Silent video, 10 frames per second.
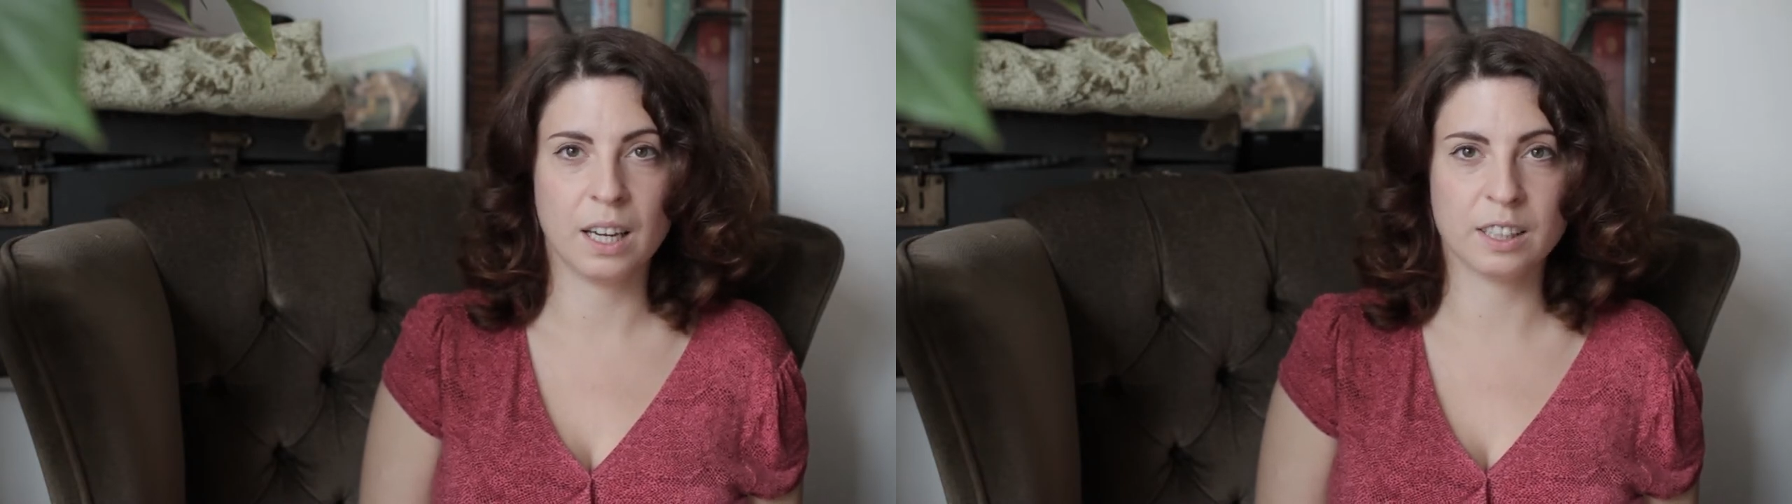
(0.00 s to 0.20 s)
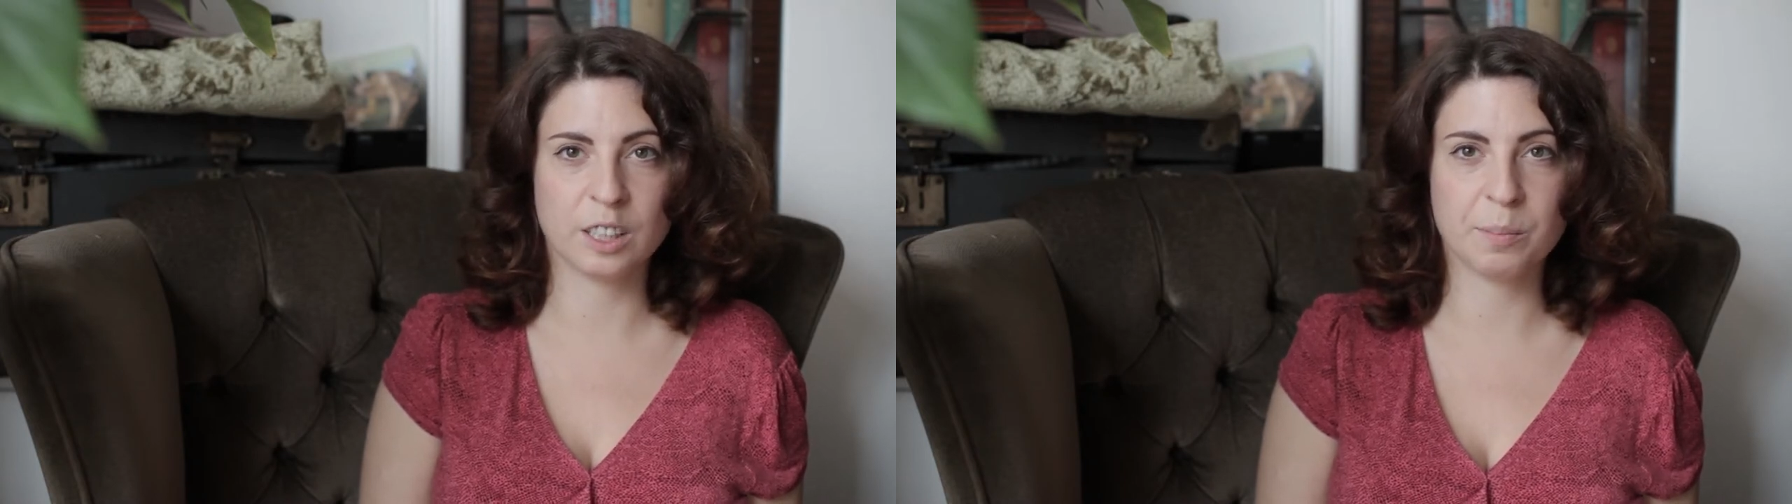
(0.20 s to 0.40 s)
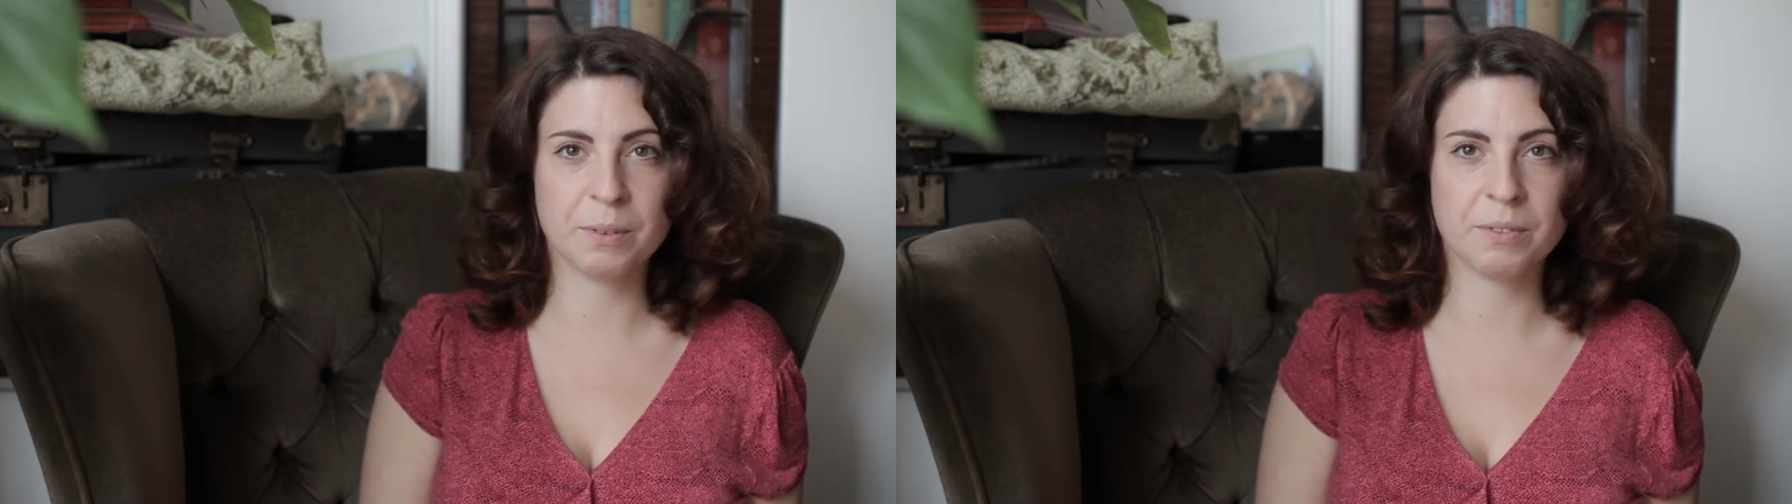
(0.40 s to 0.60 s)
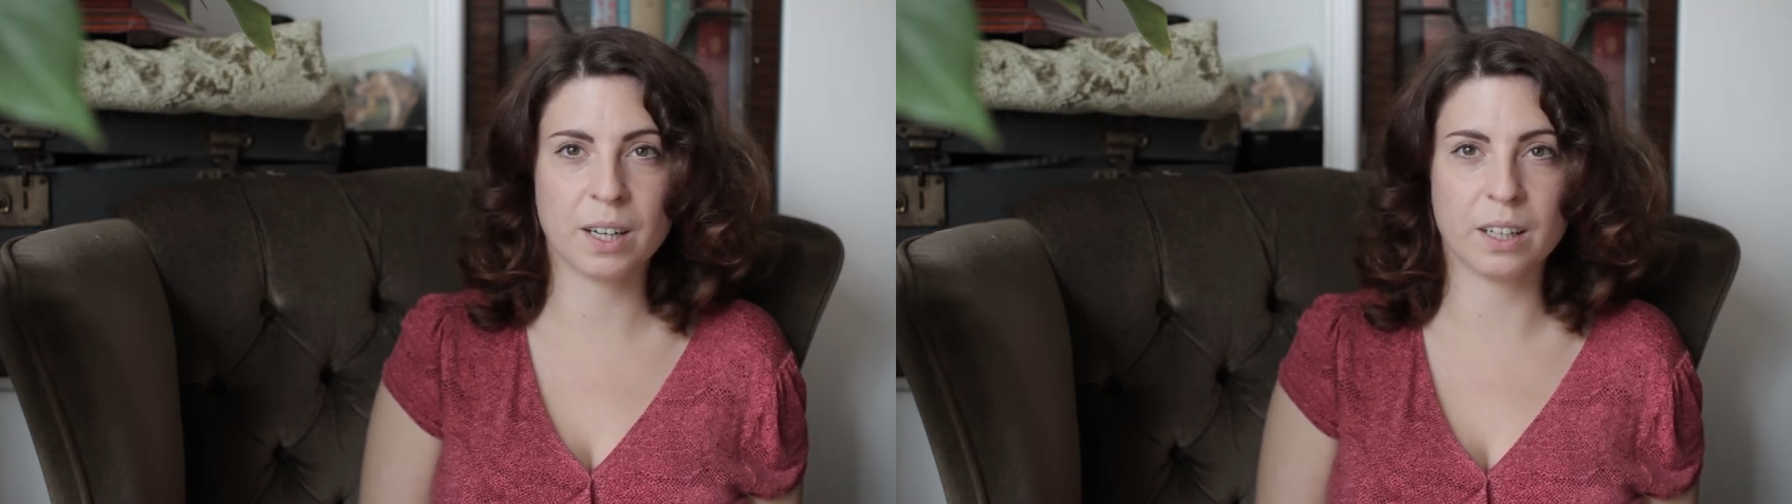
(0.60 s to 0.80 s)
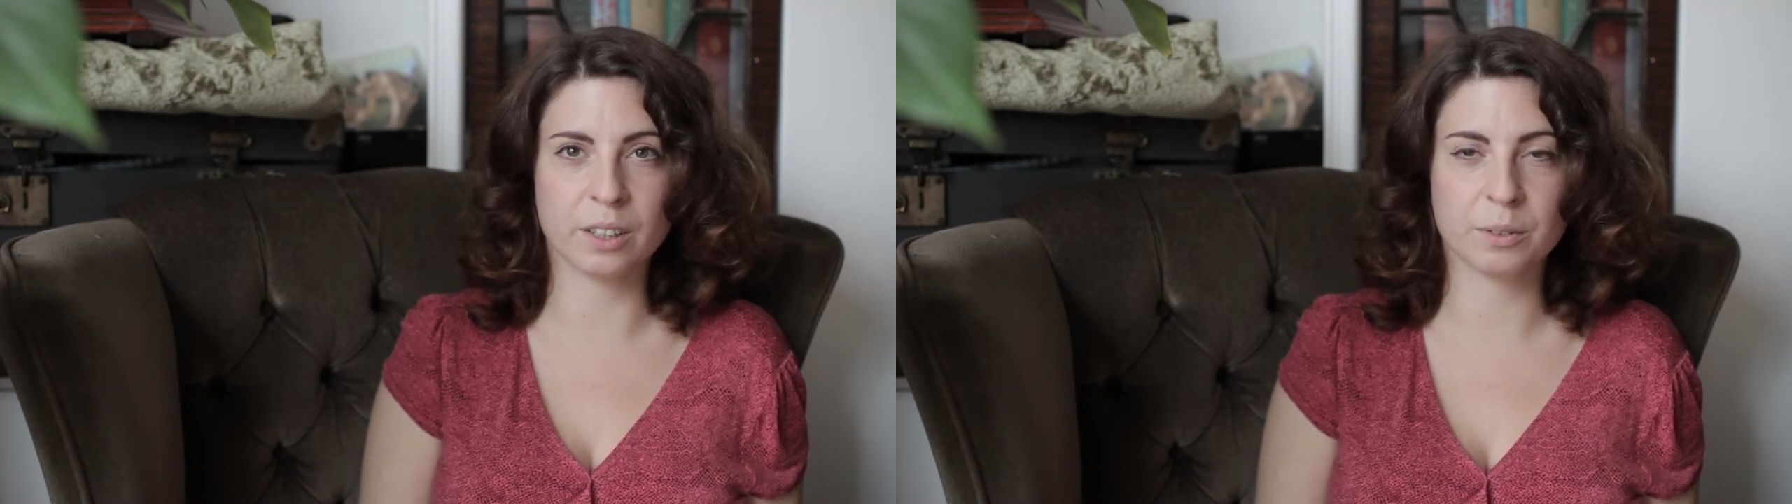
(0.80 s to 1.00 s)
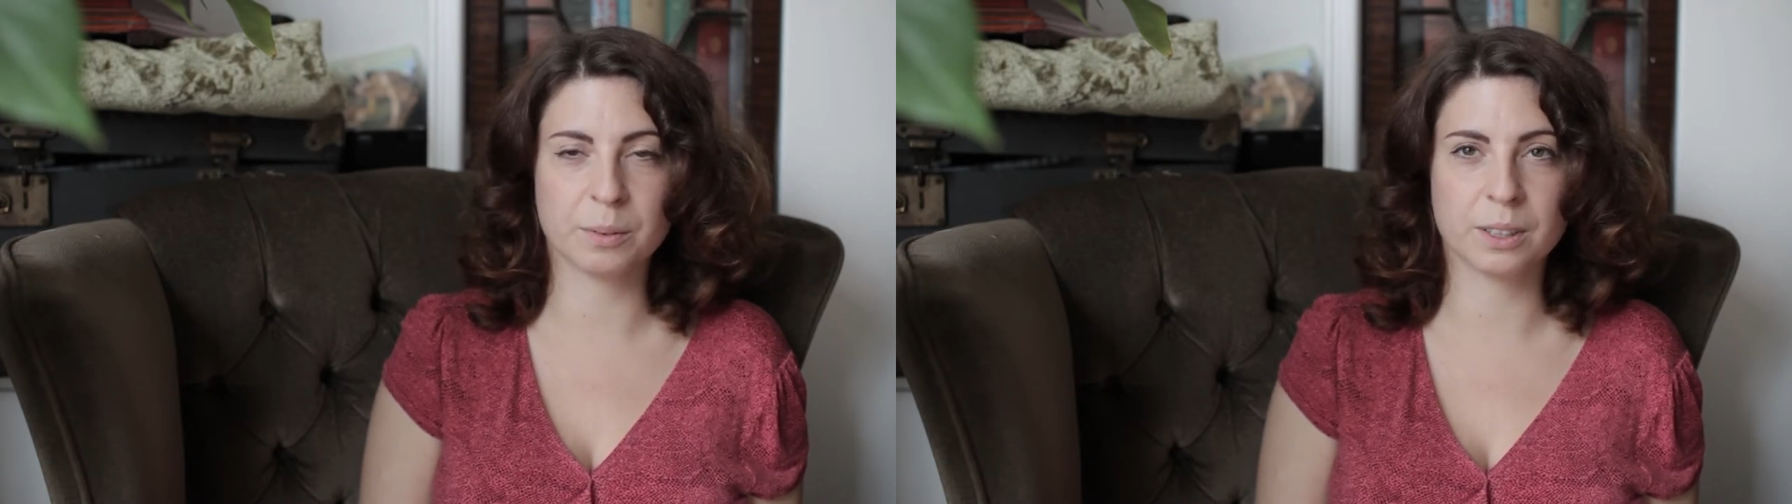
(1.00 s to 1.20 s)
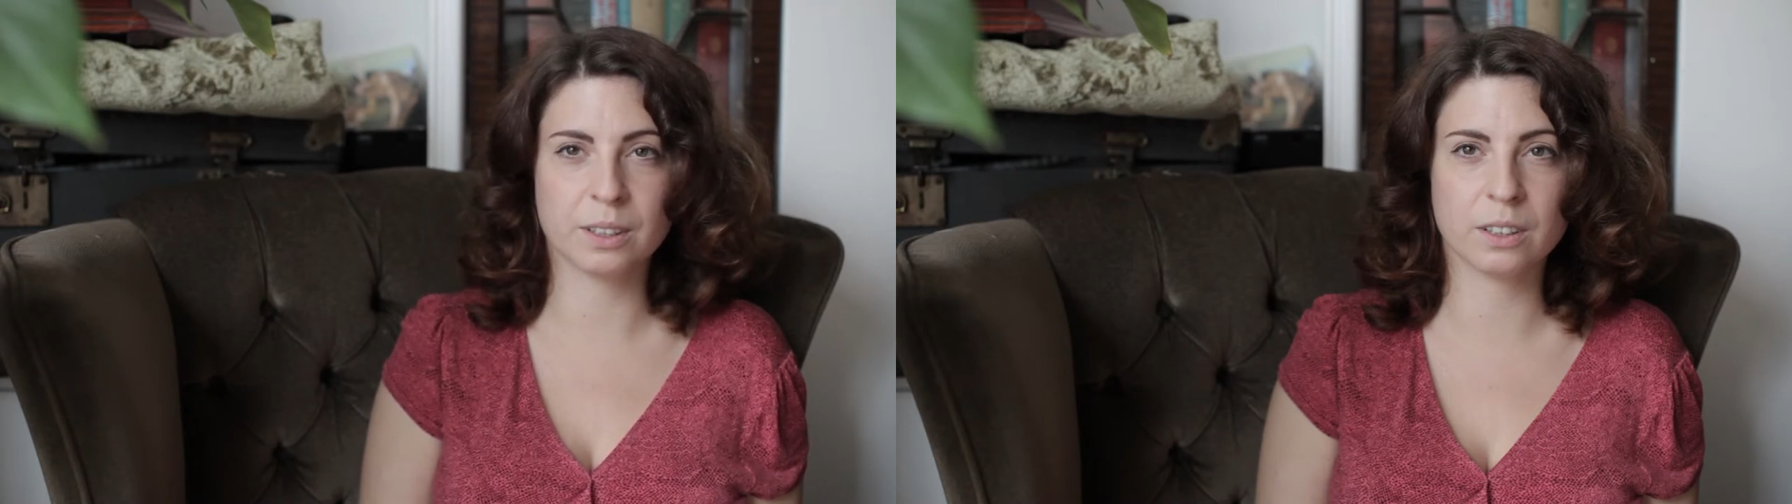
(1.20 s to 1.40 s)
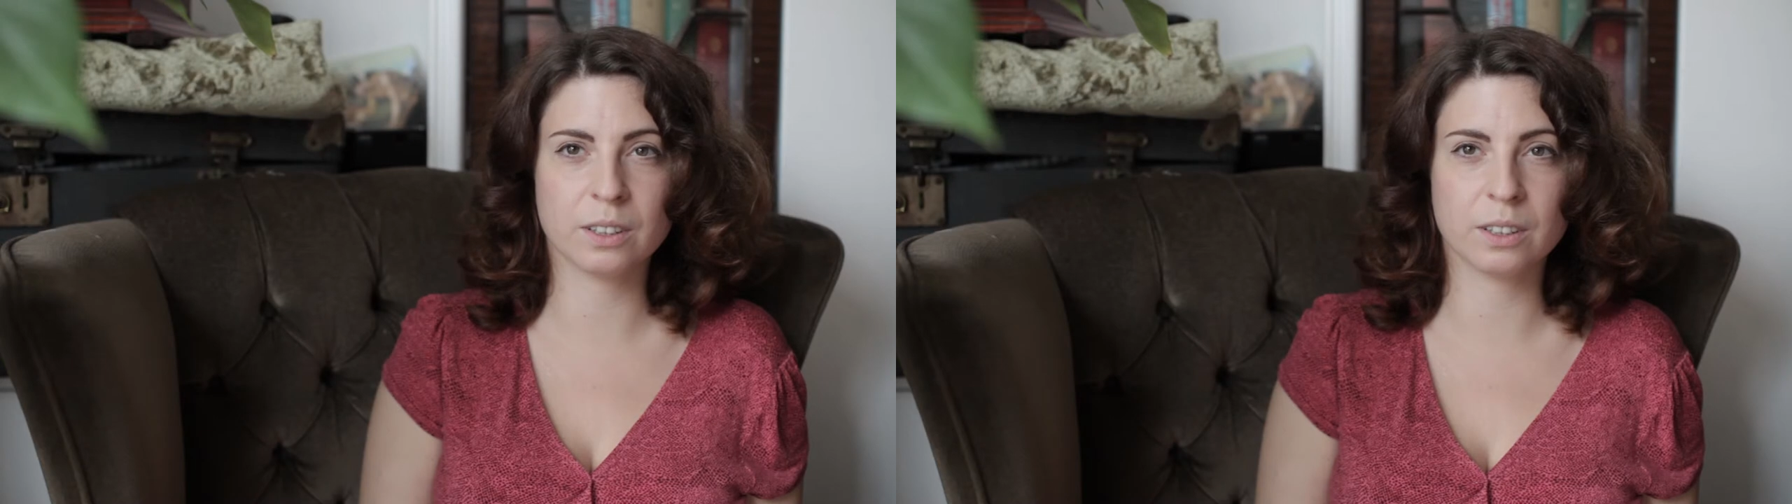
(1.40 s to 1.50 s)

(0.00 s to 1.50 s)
a type of art which not